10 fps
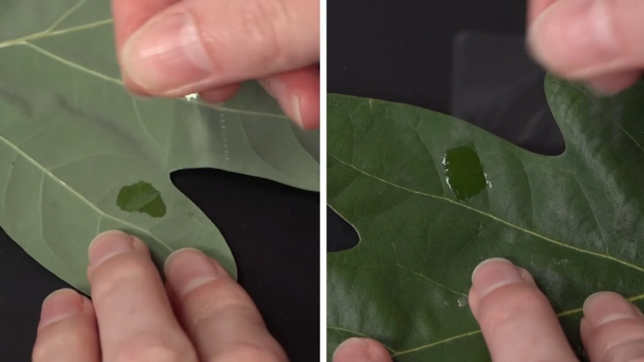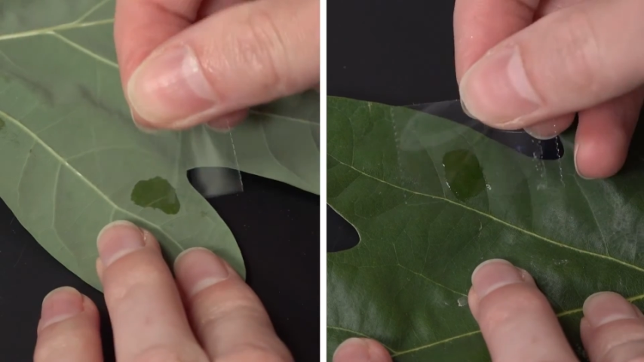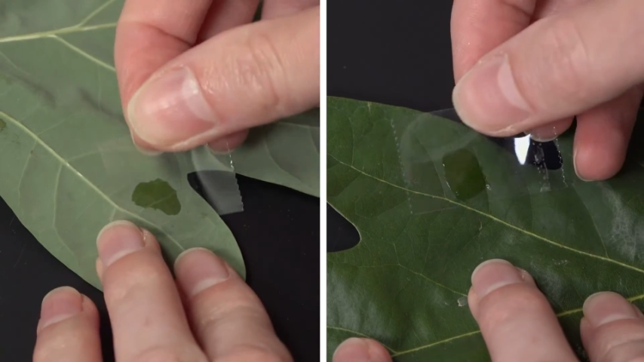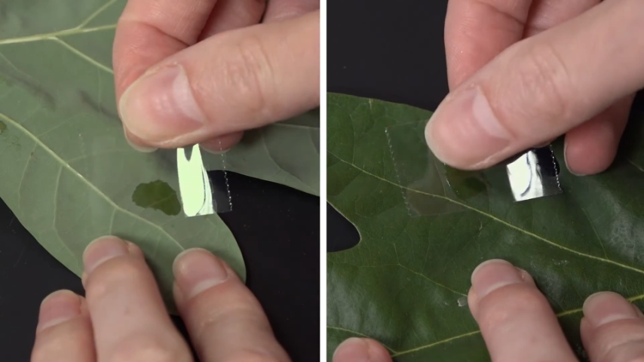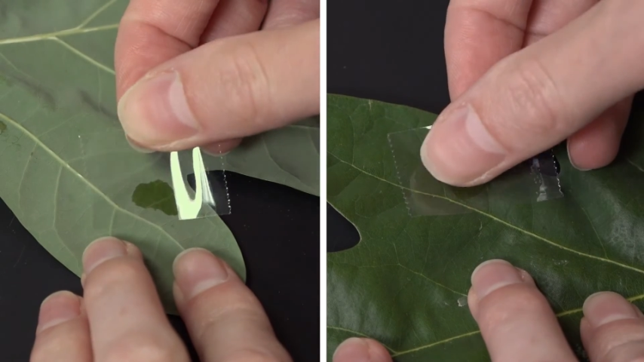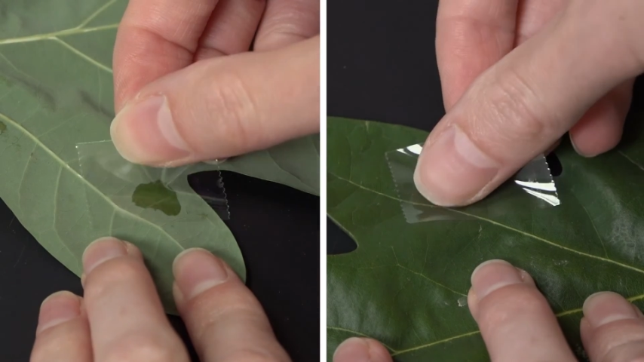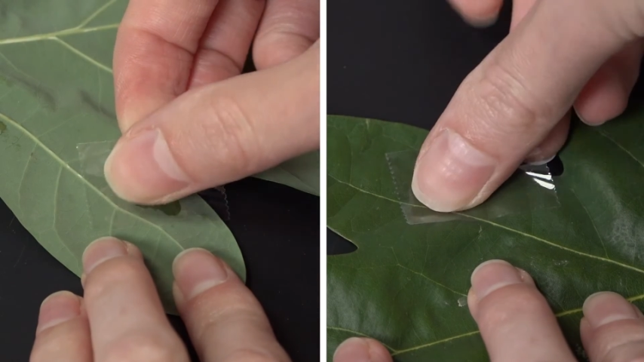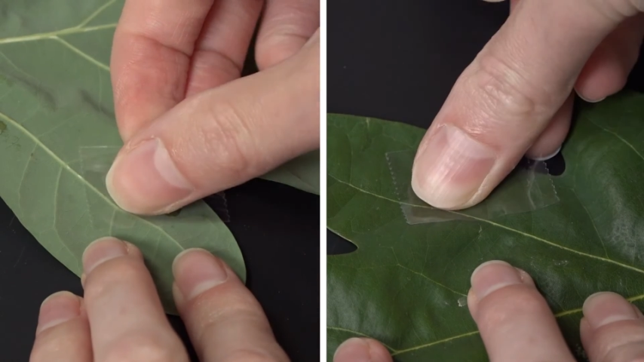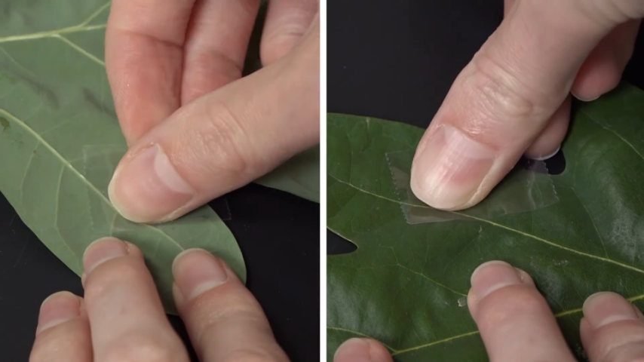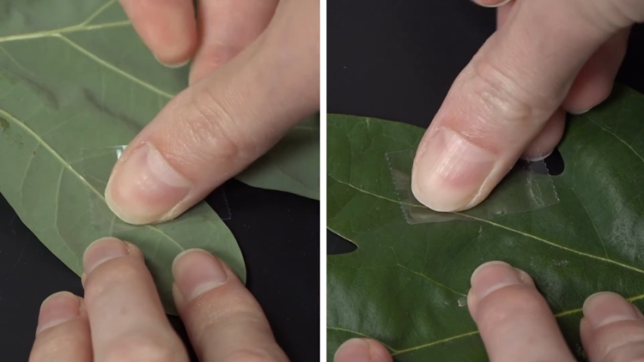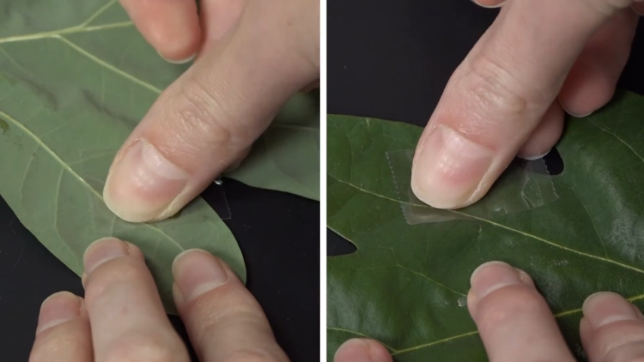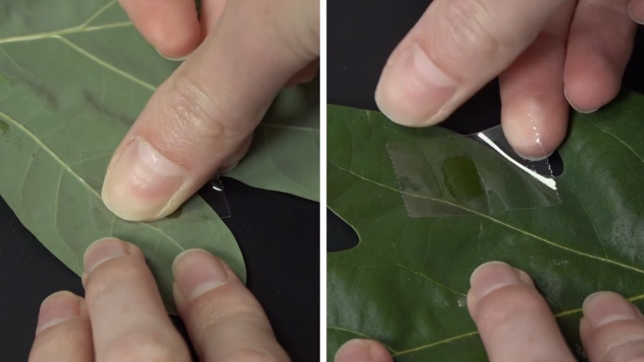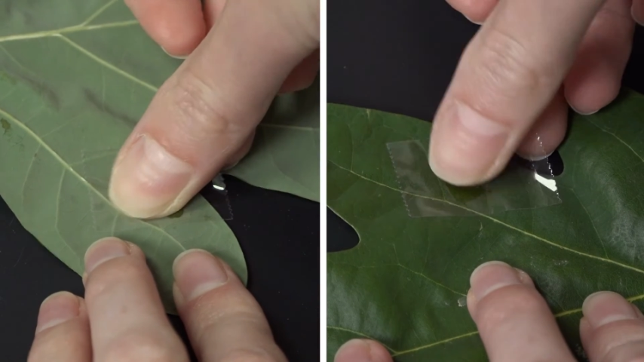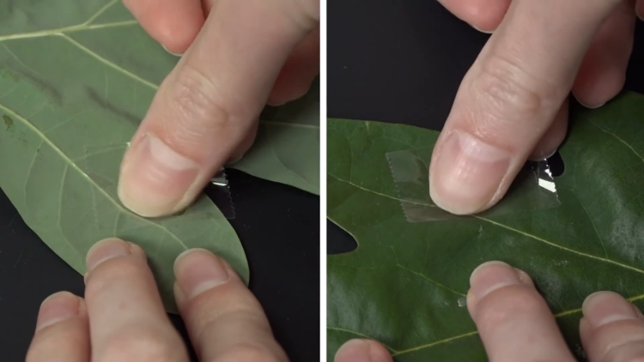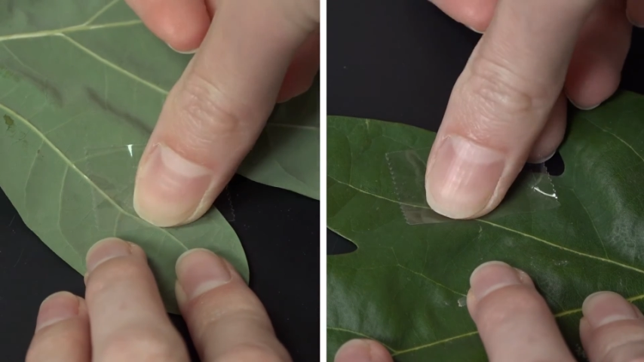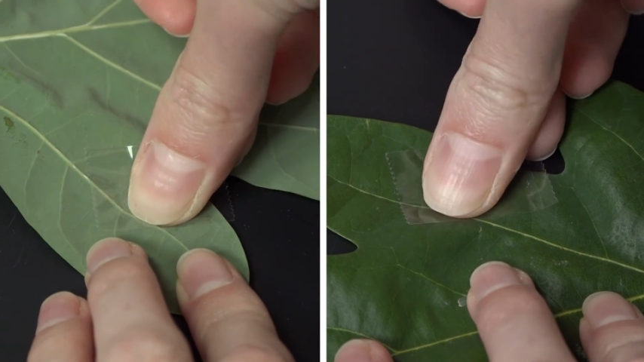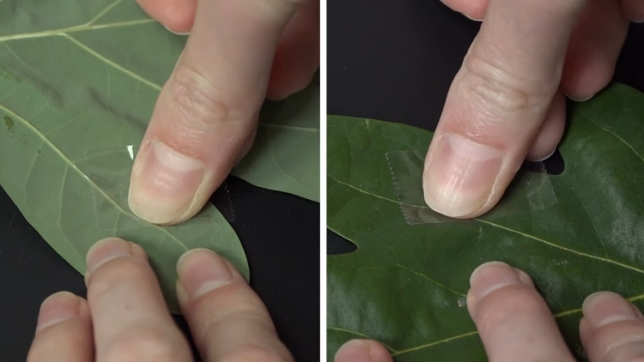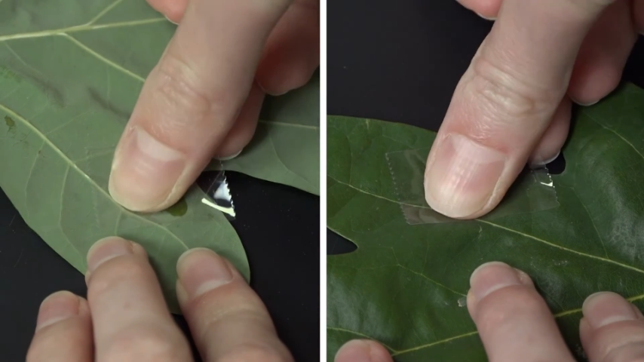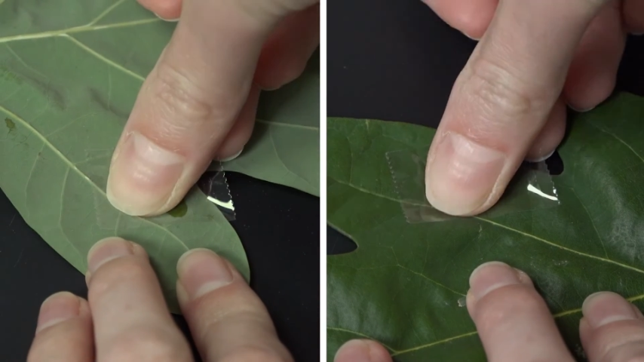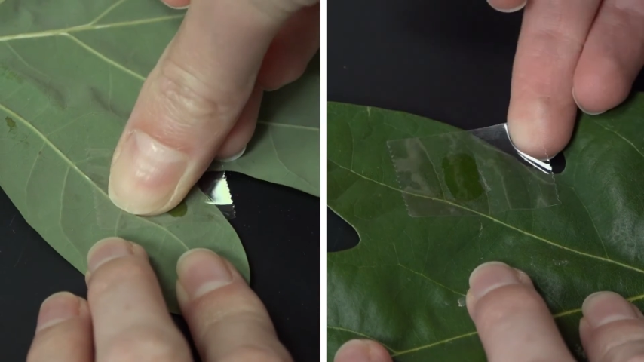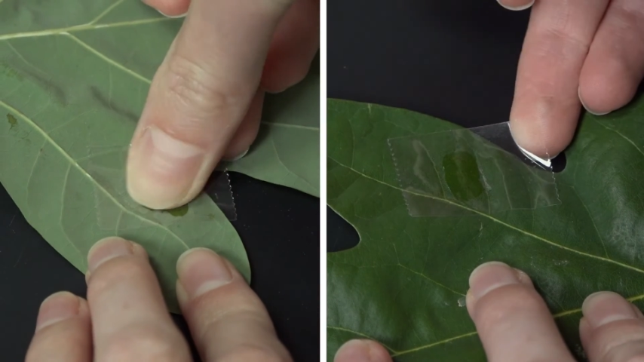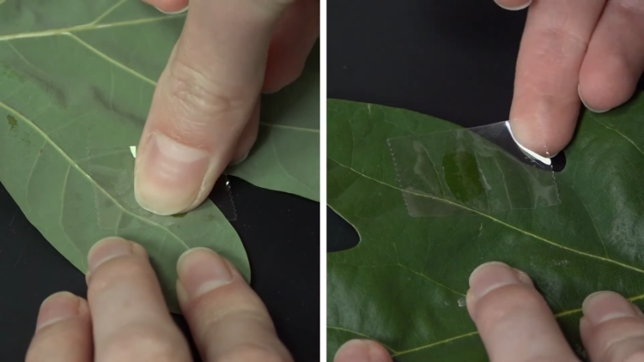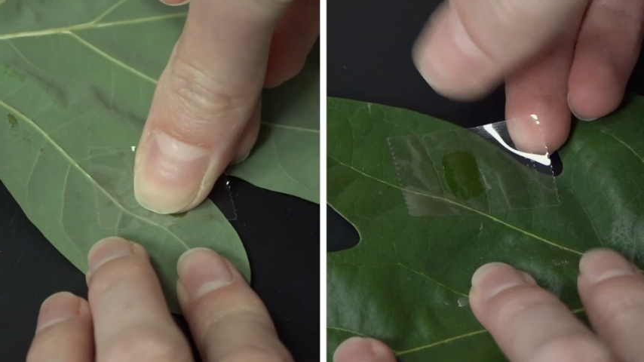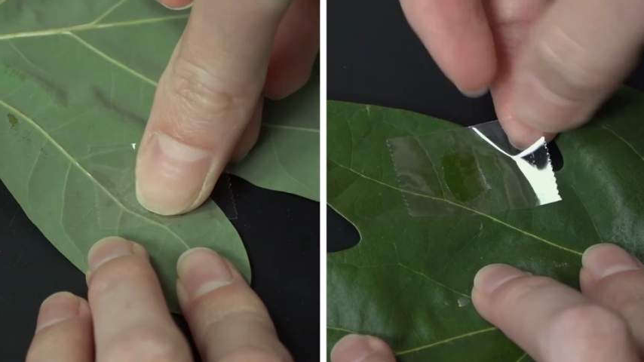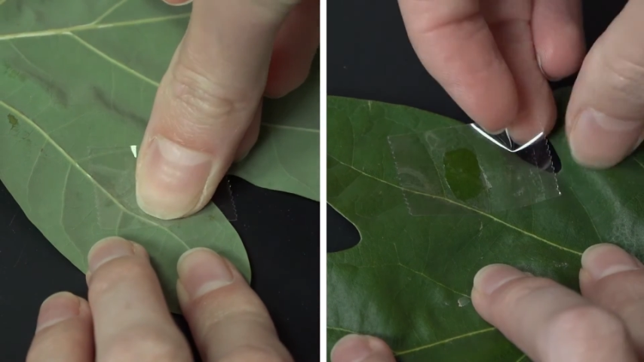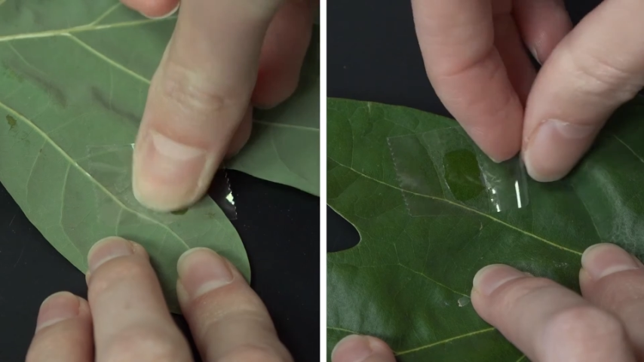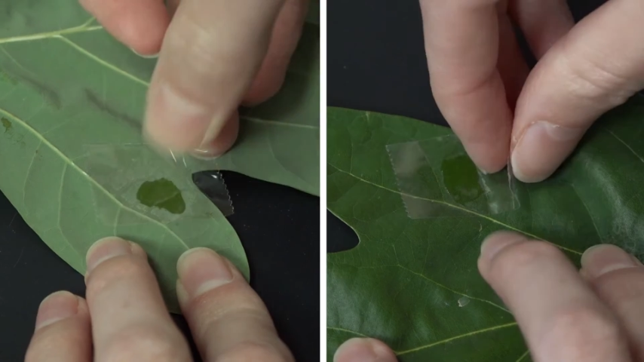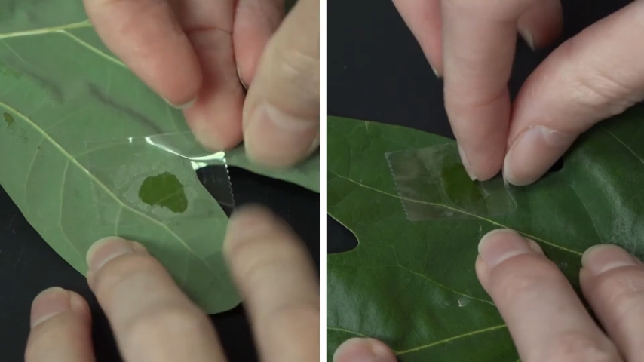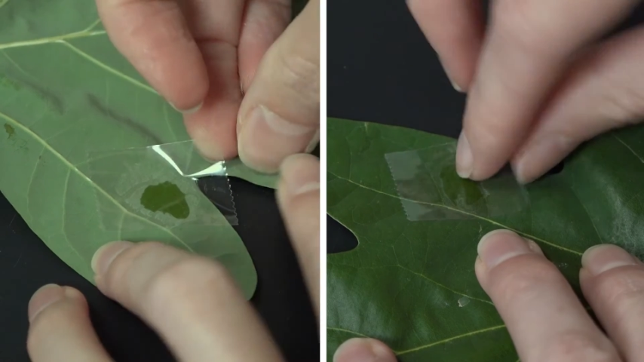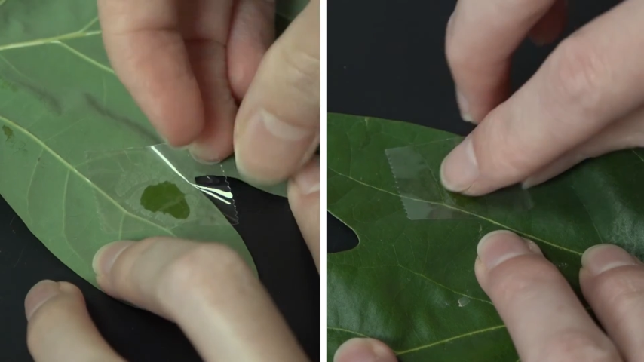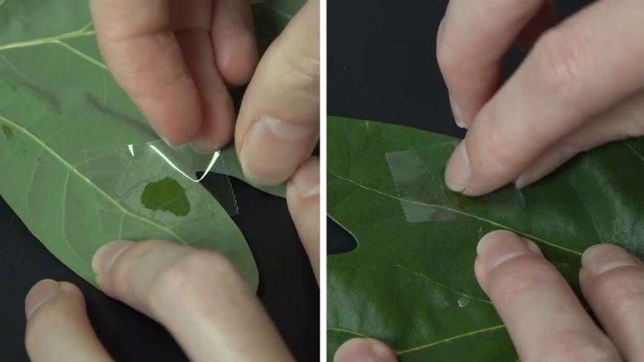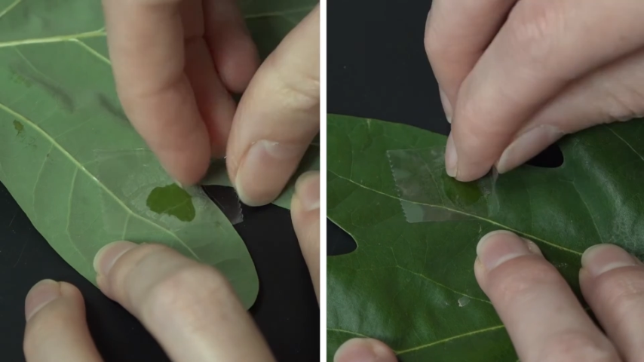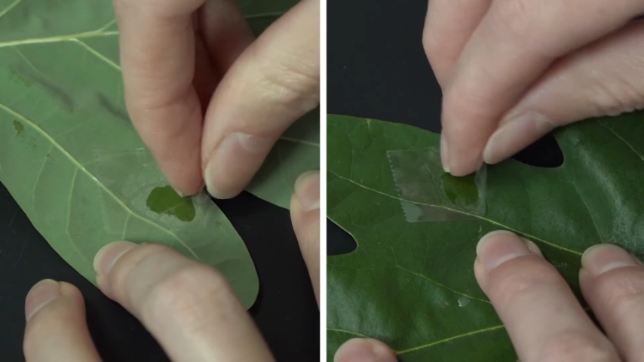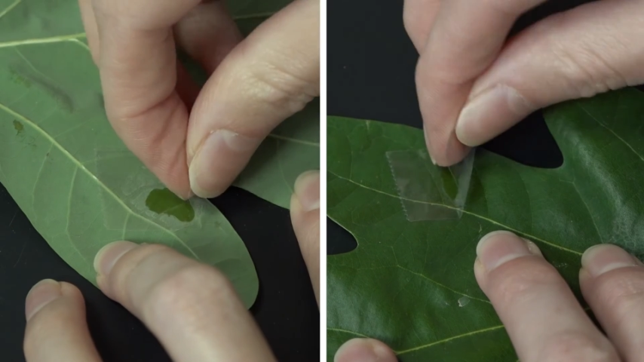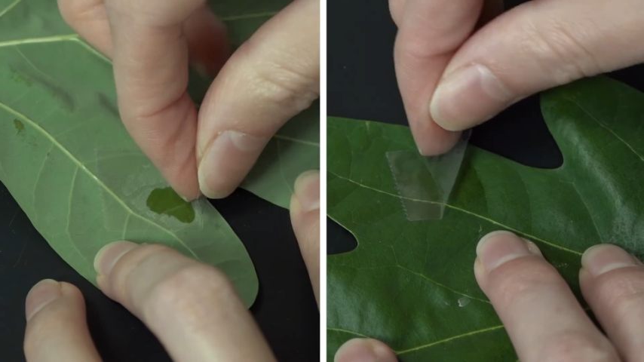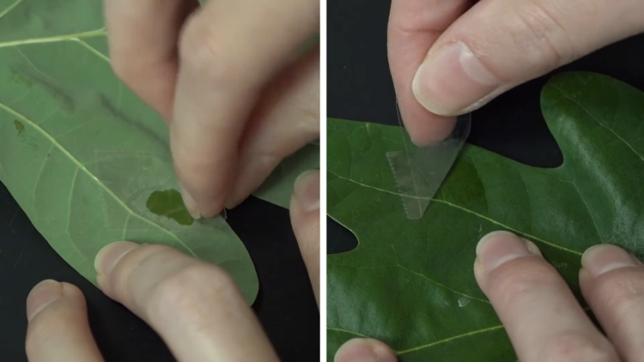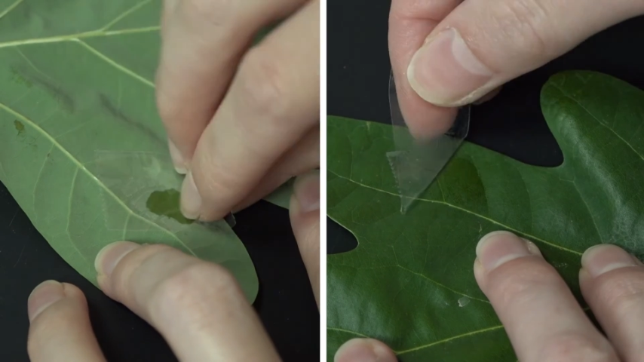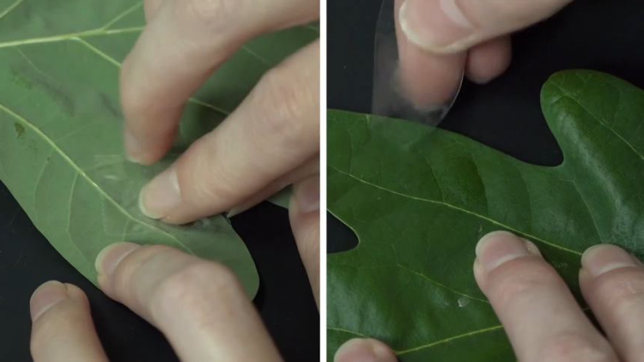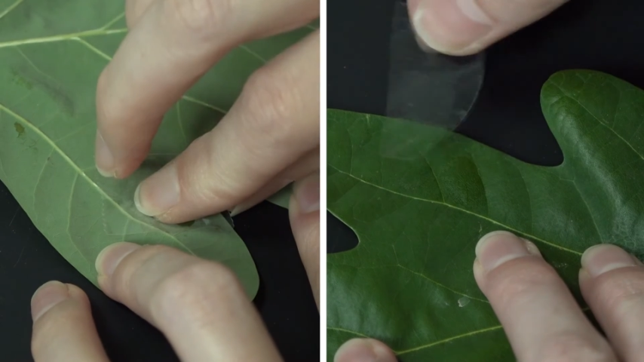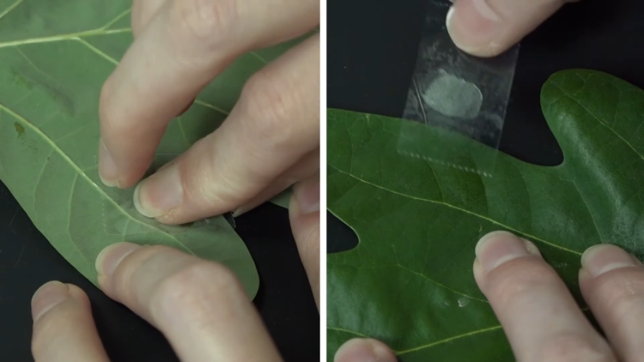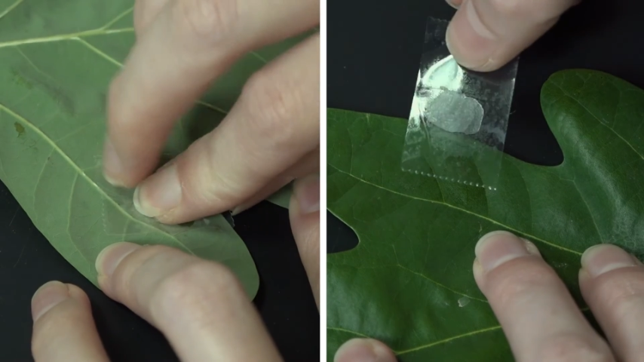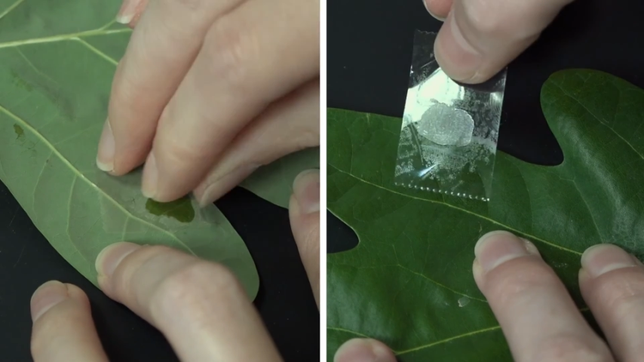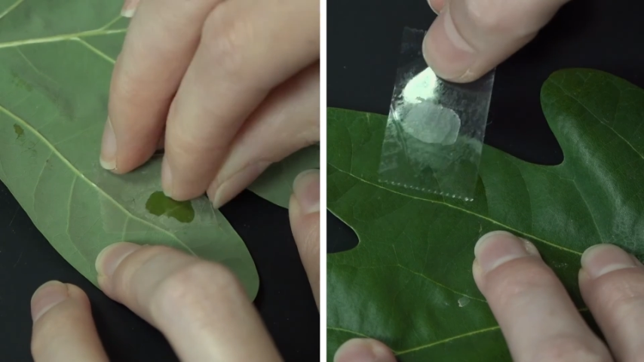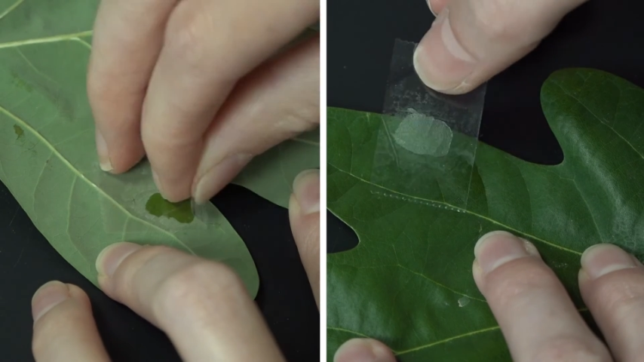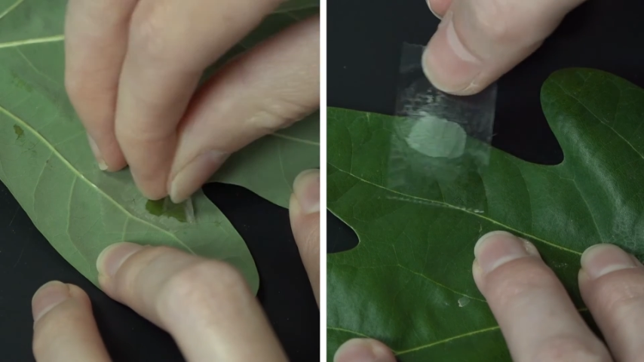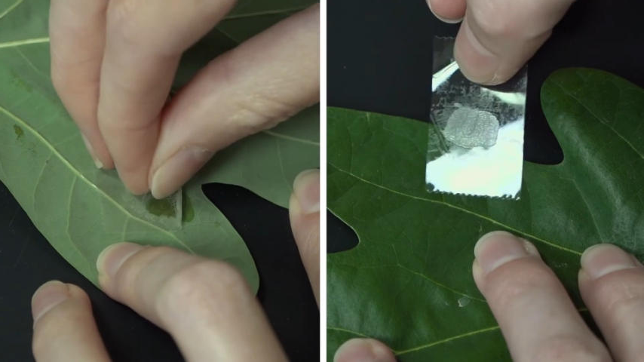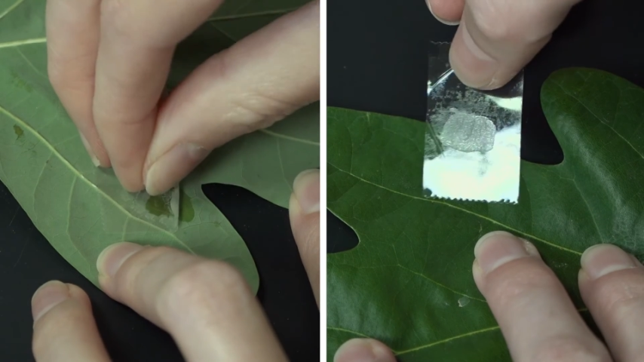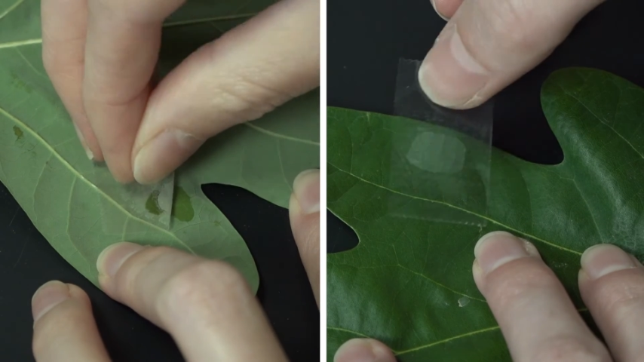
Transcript: [unreadable: no face in view]